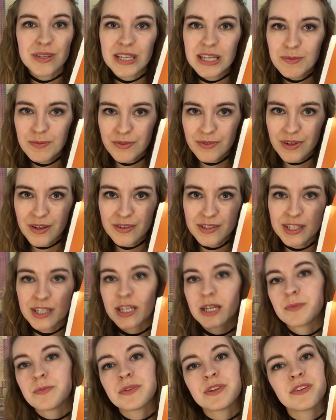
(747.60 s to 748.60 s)
Keep around a
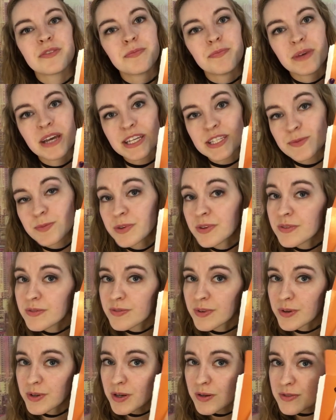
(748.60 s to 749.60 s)
couple of passport
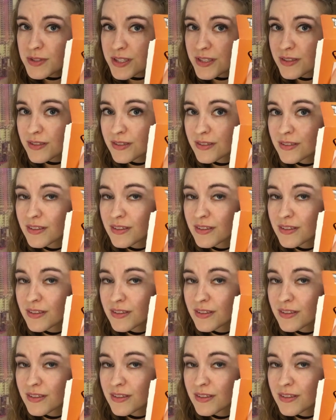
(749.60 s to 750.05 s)
photos.